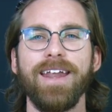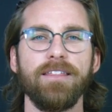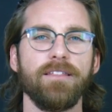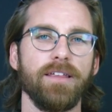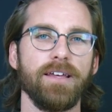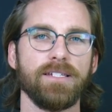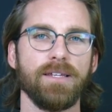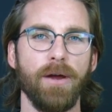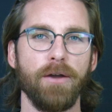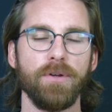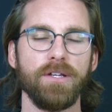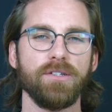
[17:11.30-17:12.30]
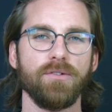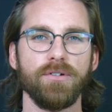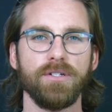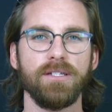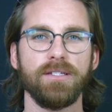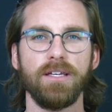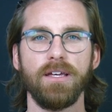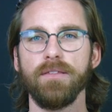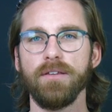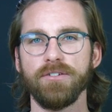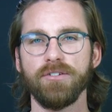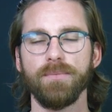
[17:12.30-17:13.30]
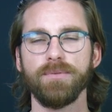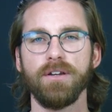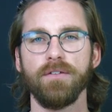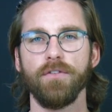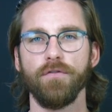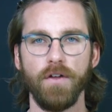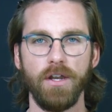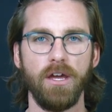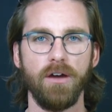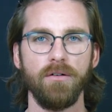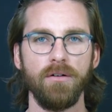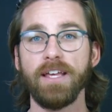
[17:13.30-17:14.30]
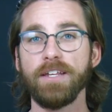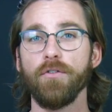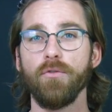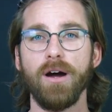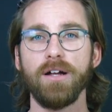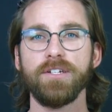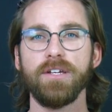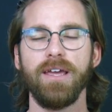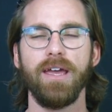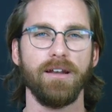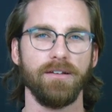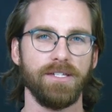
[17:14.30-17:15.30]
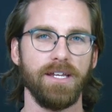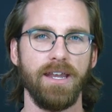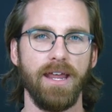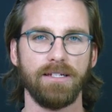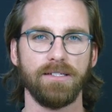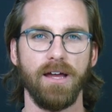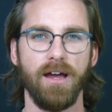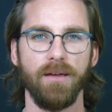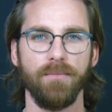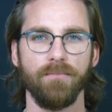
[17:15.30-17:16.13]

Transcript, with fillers: any of the links to my resources in the description of the video. Thanks for watching, and I'll see you next time.